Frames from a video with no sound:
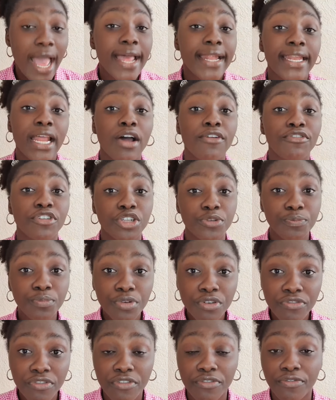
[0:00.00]
Now, for the
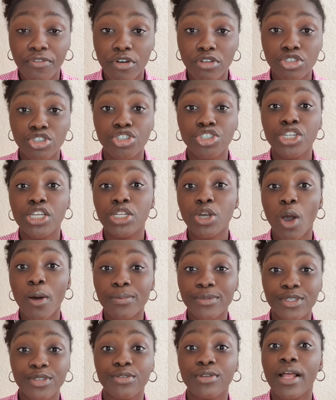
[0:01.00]
proof of funds, you need
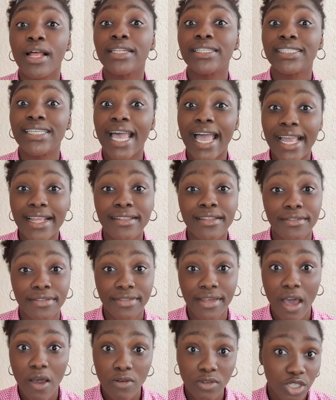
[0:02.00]
up to
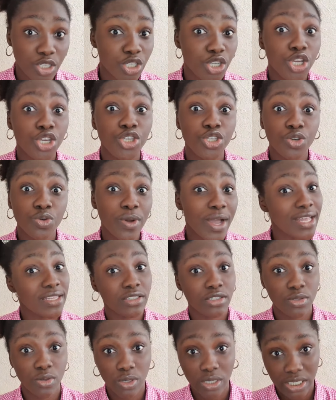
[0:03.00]
10,000
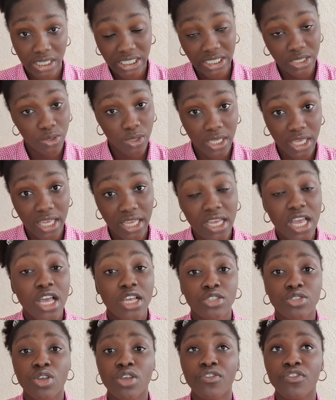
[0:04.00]
US dollars. Okay,
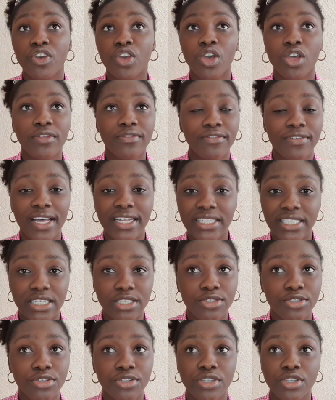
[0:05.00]
so if you convert it
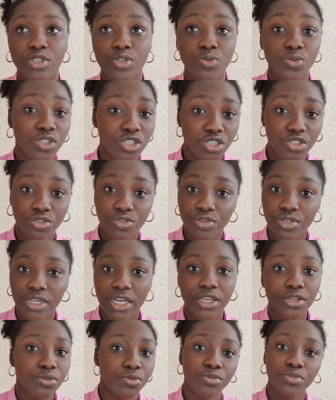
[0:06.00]
to the Swedish
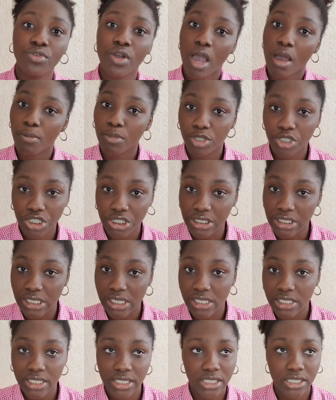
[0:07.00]
krona, you will know how much it
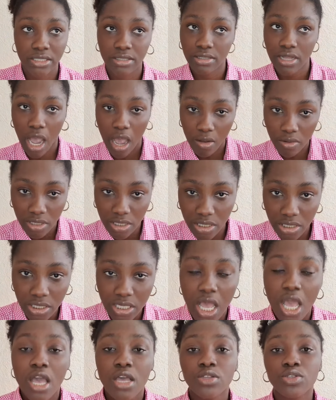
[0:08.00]
is. It's in thousands.
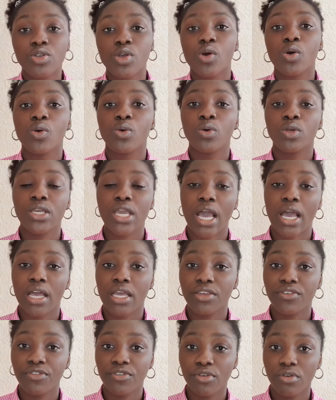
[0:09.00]
So yeah,
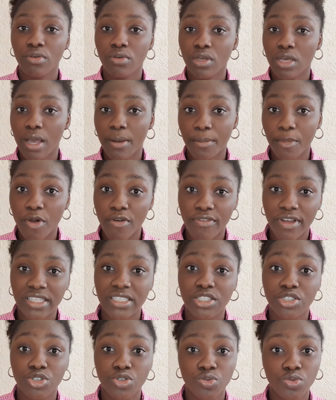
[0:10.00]
if you convert
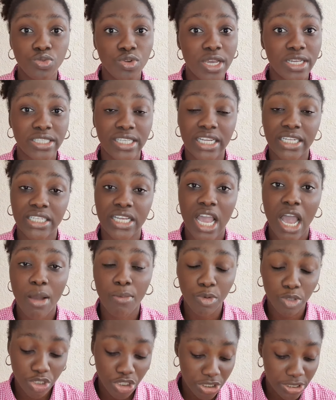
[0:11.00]
it, you will know exactly how
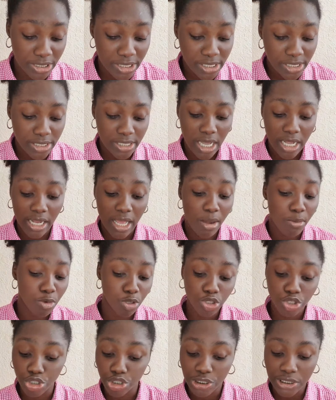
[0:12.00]
much it is and how
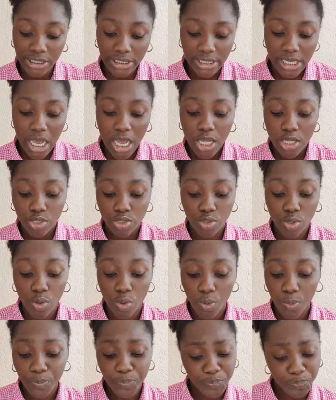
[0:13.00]
much you need.
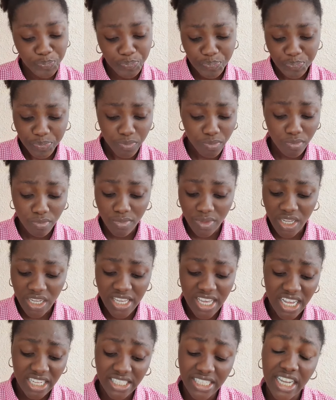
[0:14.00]
So
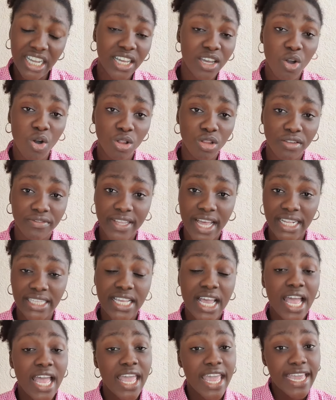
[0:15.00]
yeah, check all of that.
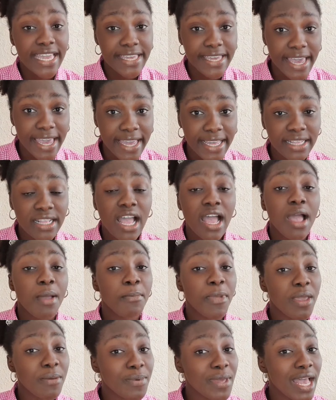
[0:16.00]
Again,
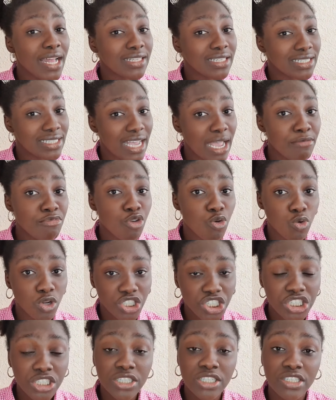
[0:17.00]
maybe at the time you're
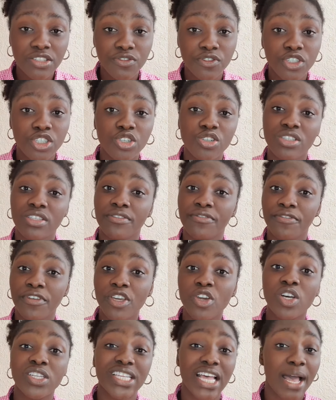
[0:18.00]
watching these videos, the
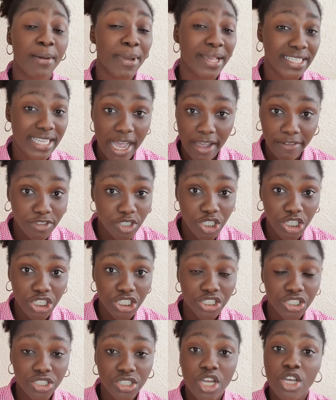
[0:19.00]
figures might have
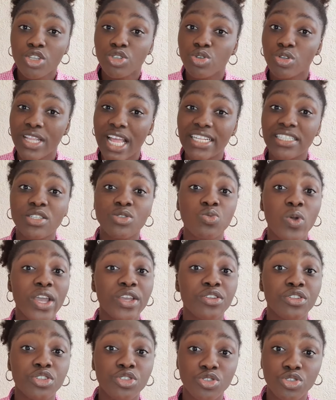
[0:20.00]
changed. So that is why
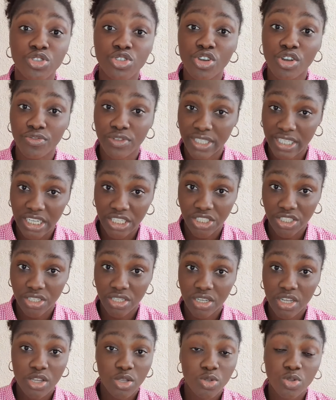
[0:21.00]
you need to do your research,
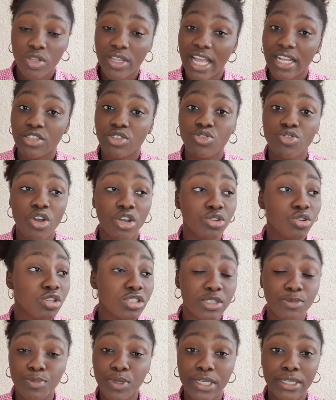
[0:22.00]
so that you are
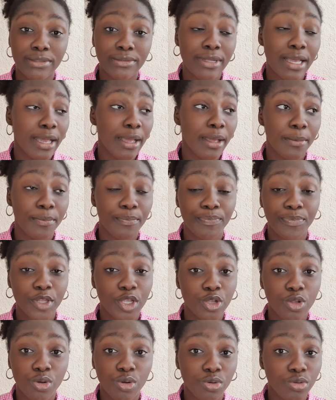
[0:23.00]
not being
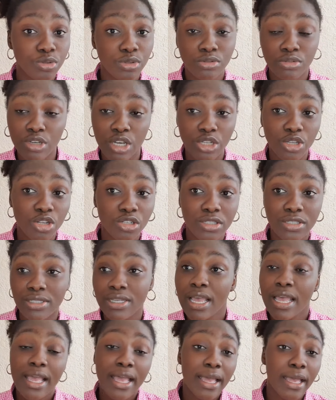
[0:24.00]
you're not
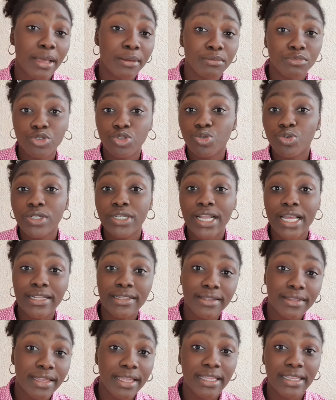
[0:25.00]
doing
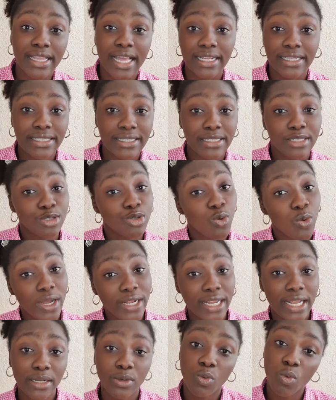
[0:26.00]
anything that is lower
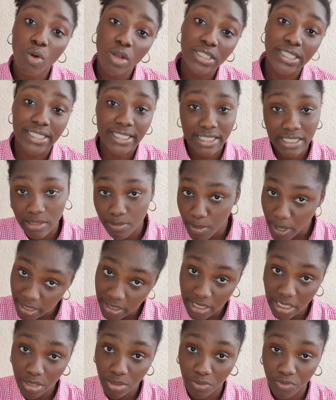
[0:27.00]
than what is
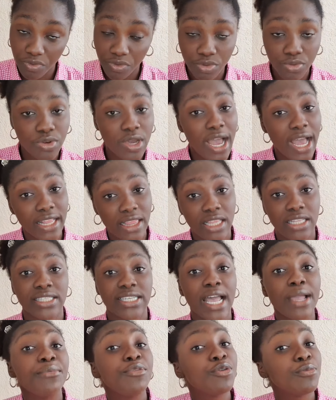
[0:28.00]
expected of you at the
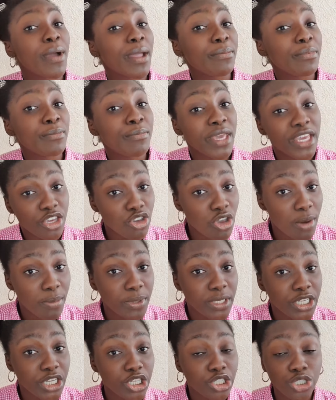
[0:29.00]
time you might be making your
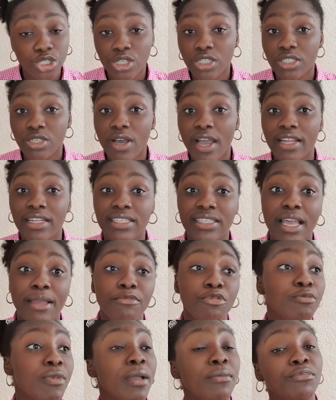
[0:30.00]
applications, or at the time
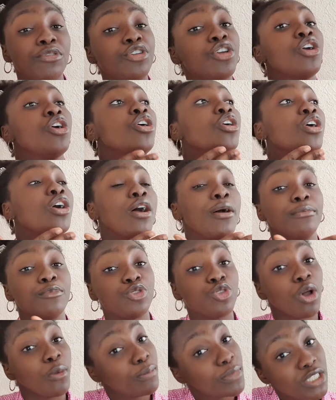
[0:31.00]
you might be
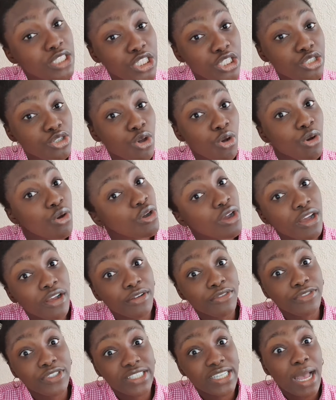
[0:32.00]
submitting your
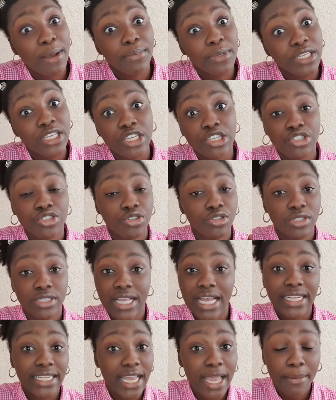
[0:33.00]
visa applications
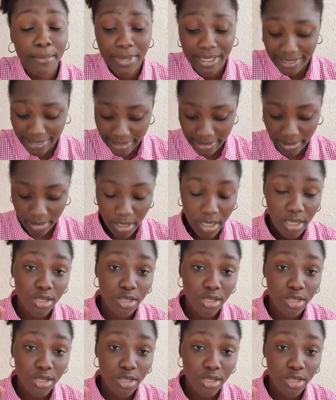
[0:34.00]
at the embassy.